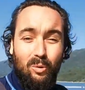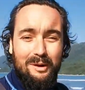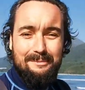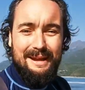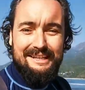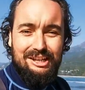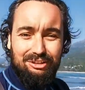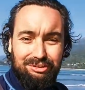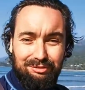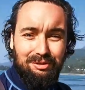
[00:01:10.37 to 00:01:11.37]
We made it
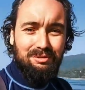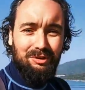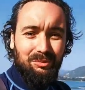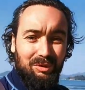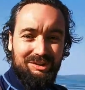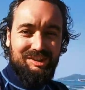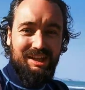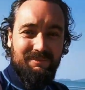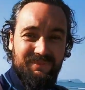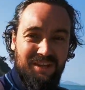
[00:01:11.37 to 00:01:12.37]
through the
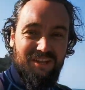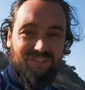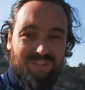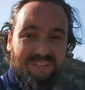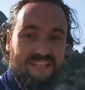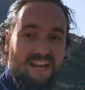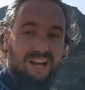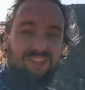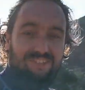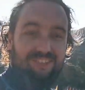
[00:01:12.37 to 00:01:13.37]
water to the
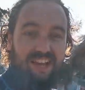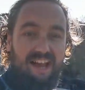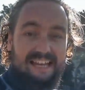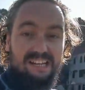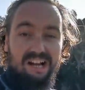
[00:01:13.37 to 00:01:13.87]
other side